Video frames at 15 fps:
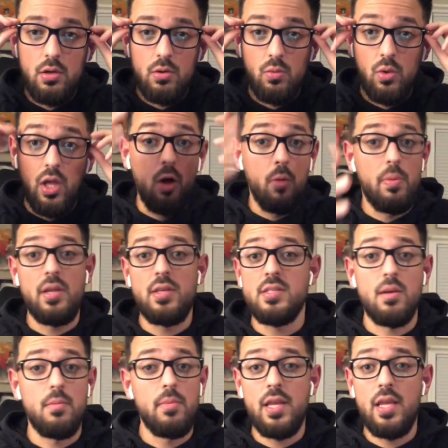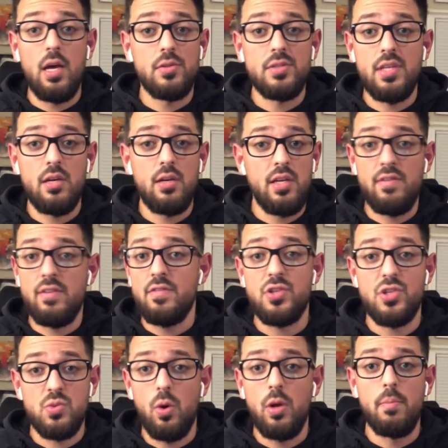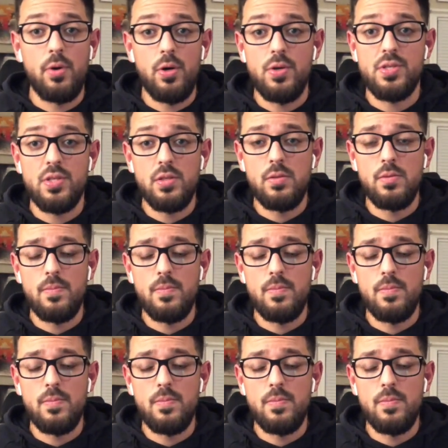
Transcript: will help somebody out there, even if it's just one person.